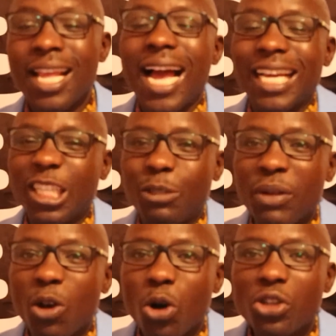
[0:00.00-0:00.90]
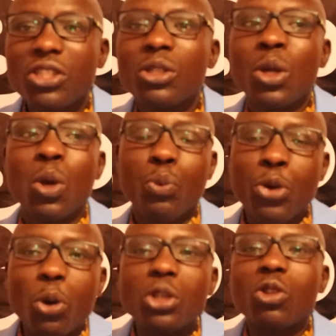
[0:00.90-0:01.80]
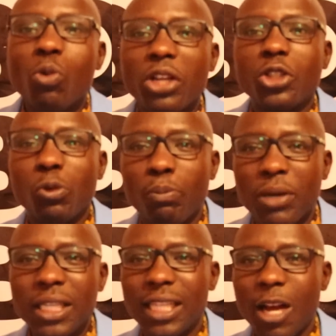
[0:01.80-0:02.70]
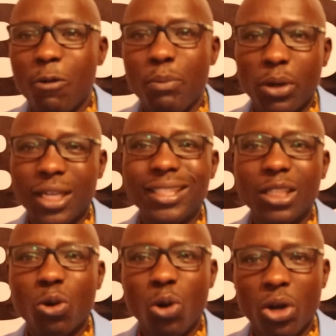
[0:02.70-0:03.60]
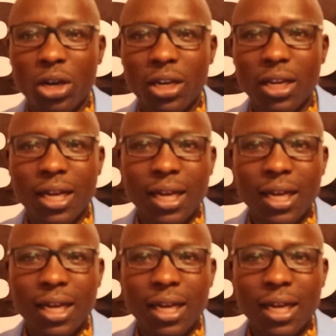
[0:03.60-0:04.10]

And it's because we also want to please our political